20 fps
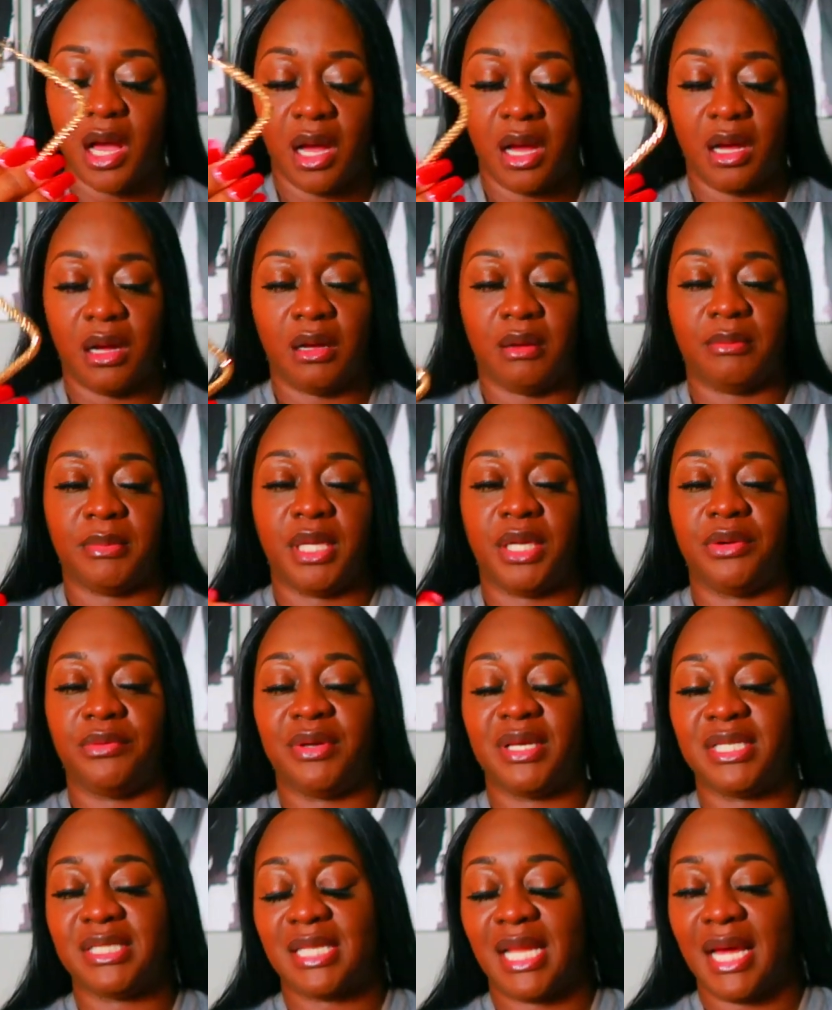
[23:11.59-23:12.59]
um,
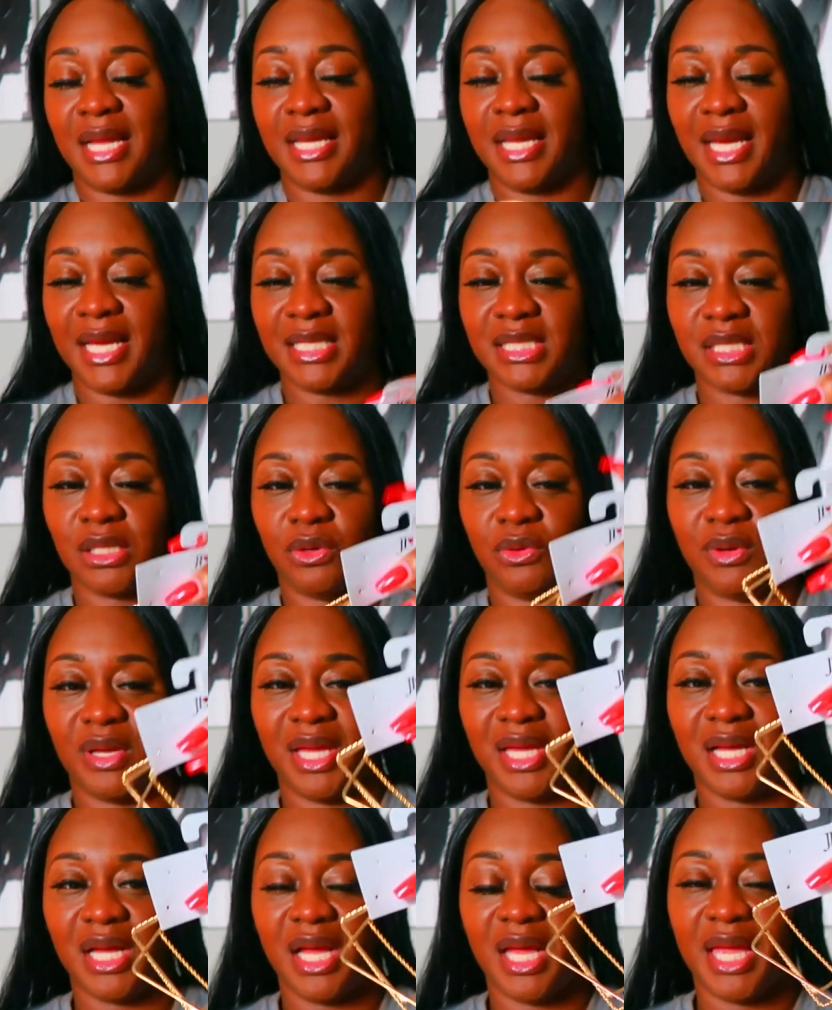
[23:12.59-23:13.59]
earrings like that so
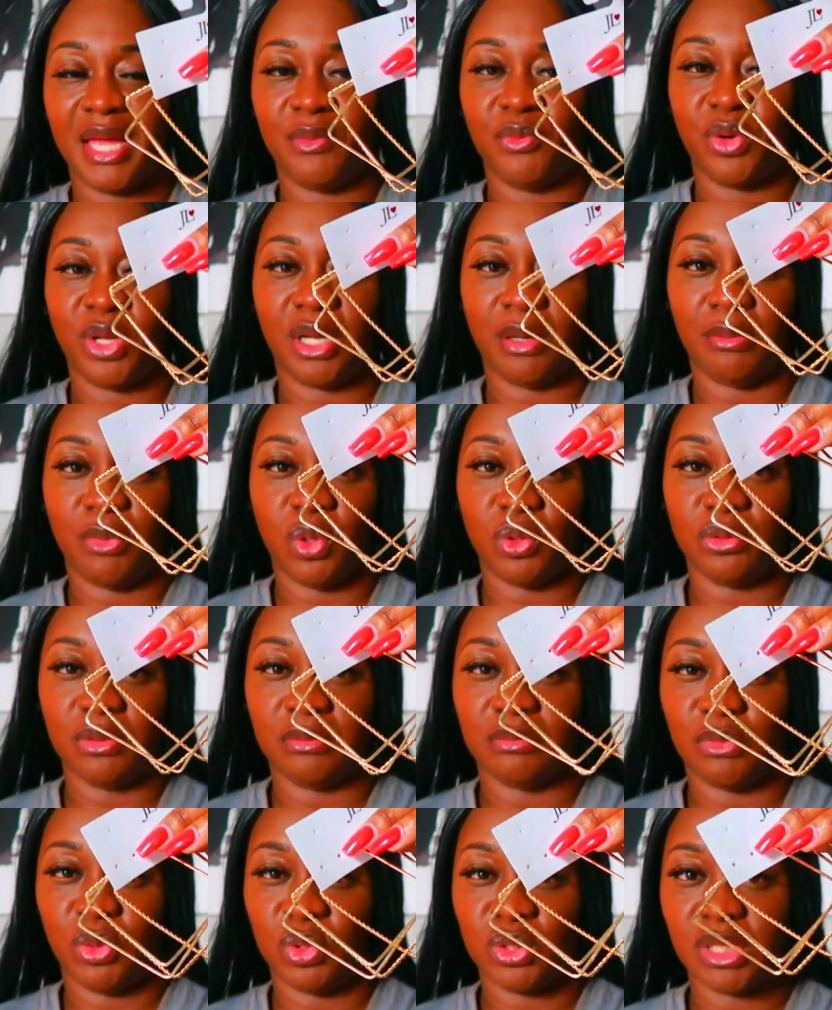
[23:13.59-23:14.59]
it came with a
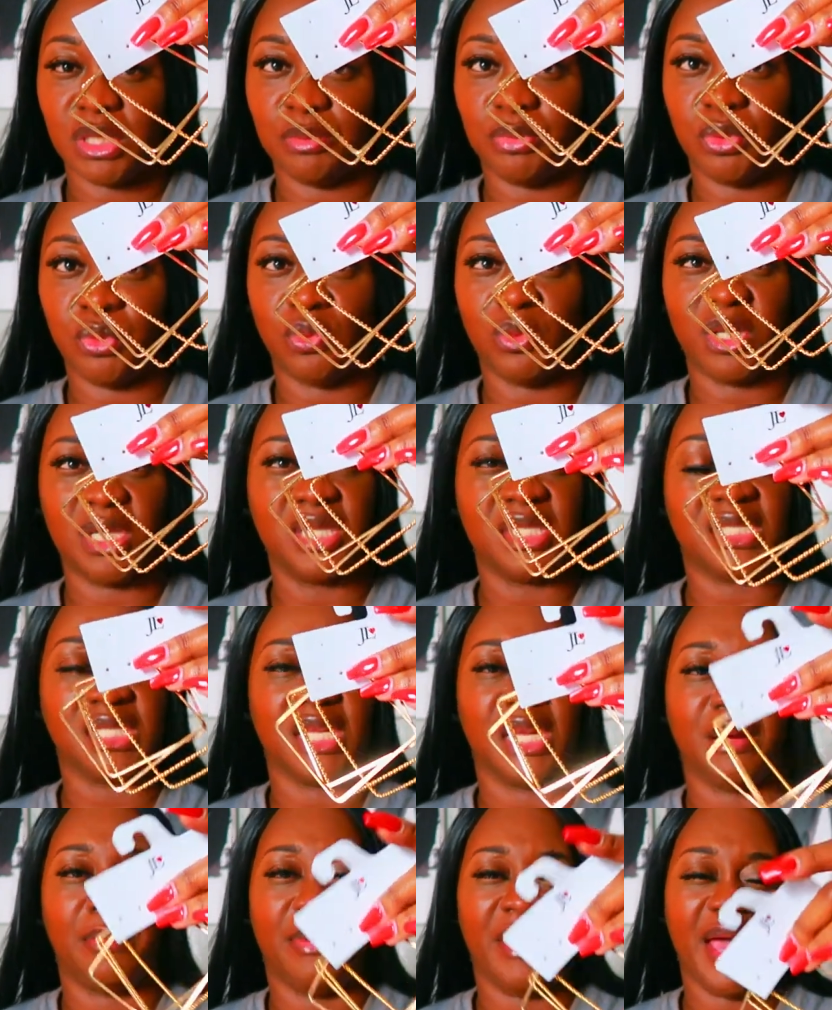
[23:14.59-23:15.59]
mul multiple ones
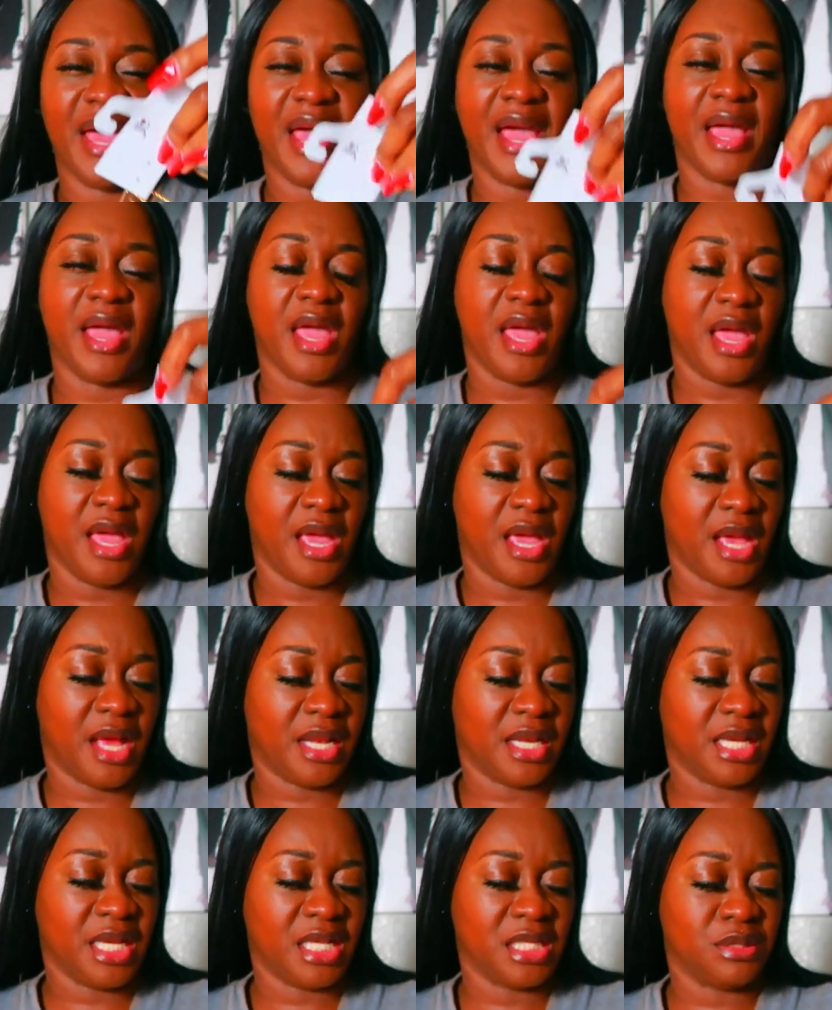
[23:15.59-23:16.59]
in a pack
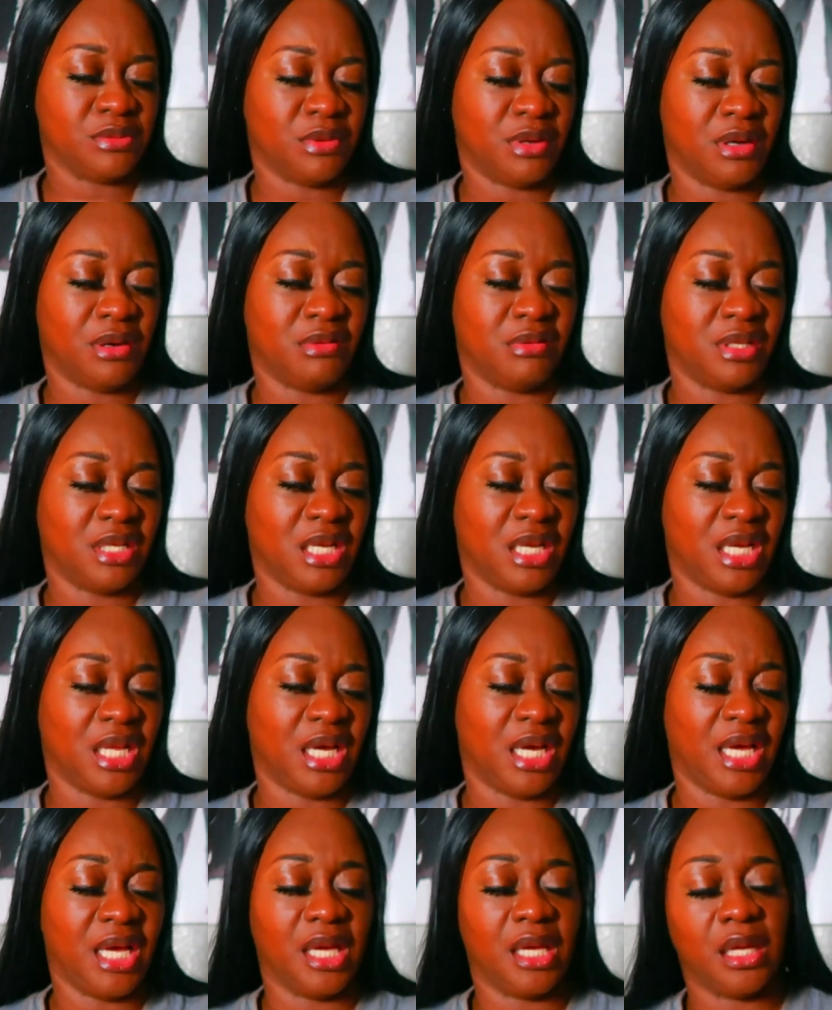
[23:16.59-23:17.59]
and these were only
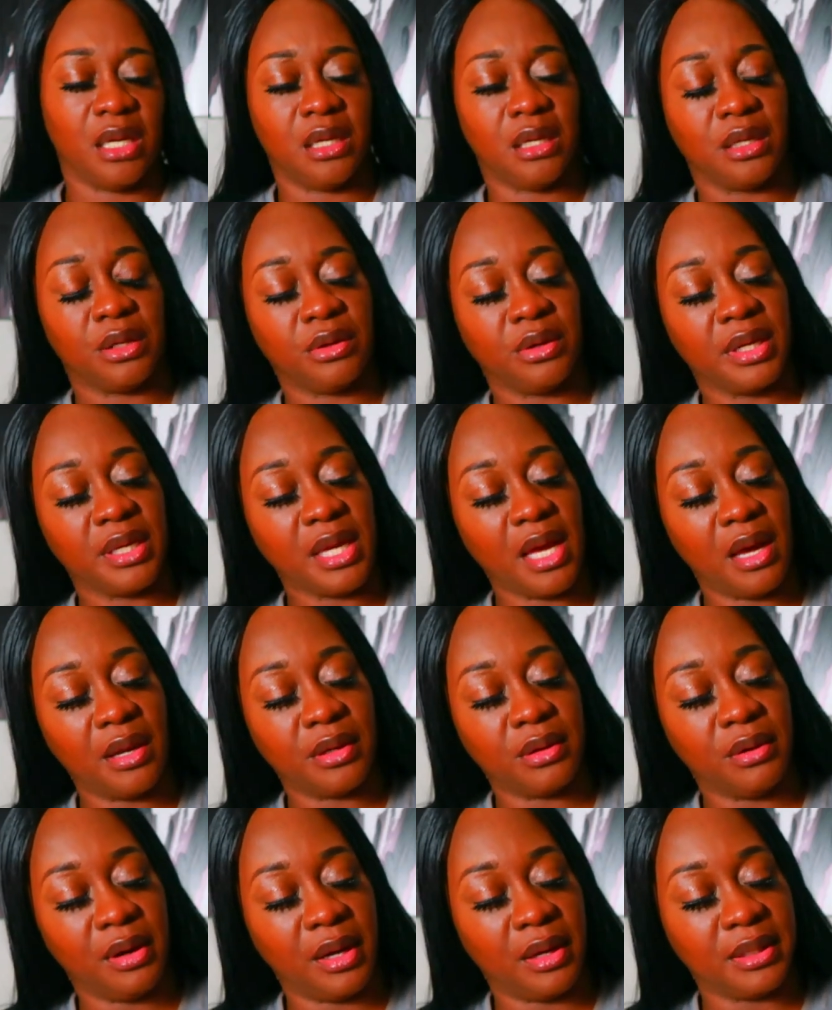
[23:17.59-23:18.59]
like girl
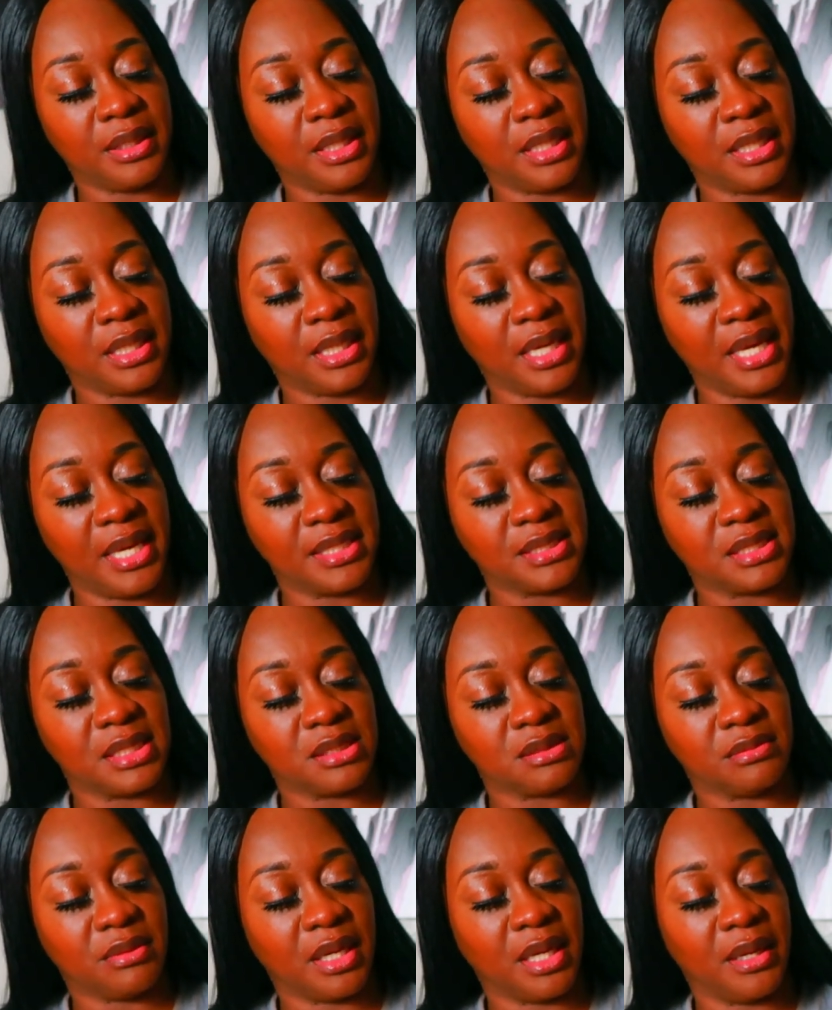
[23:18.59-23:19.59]
y'all know i need
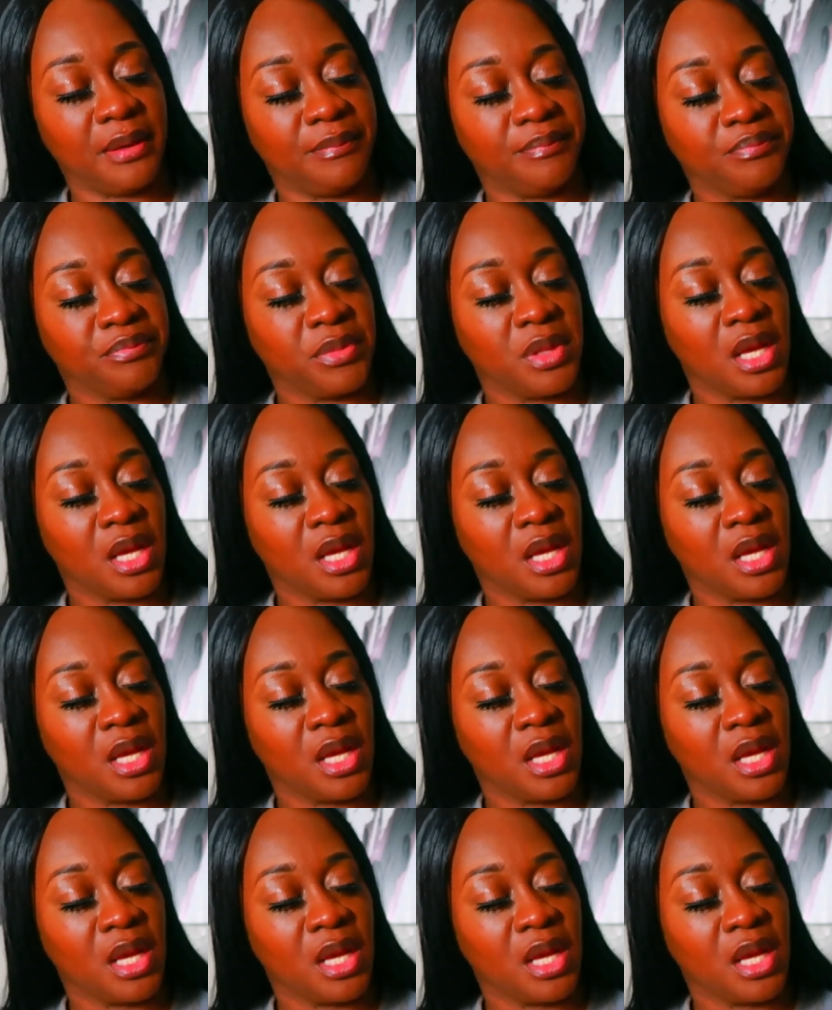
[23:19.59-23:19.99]
glasses right